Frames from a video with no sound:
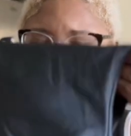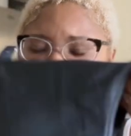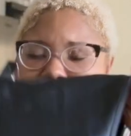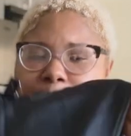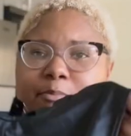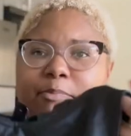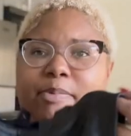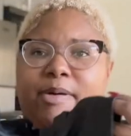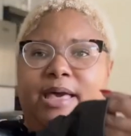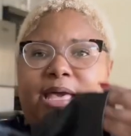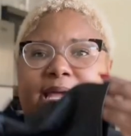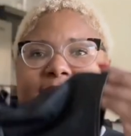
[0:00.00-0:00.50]

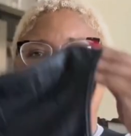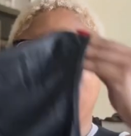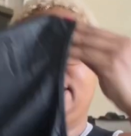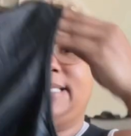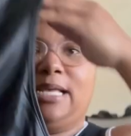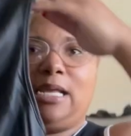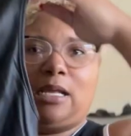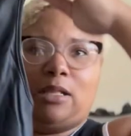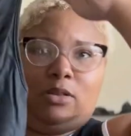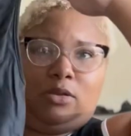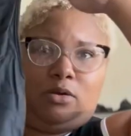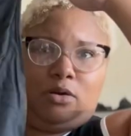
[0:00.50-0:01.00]
but it's like
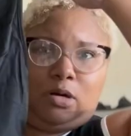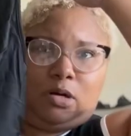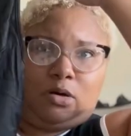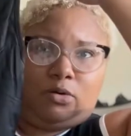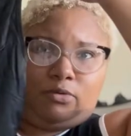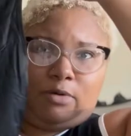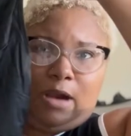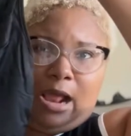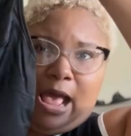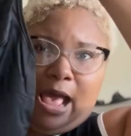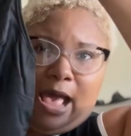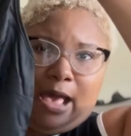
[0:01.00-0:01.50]
a little
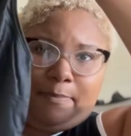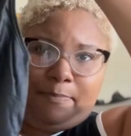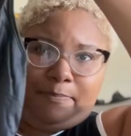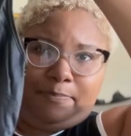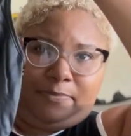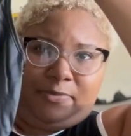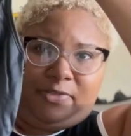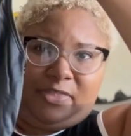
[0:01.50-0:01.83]
crop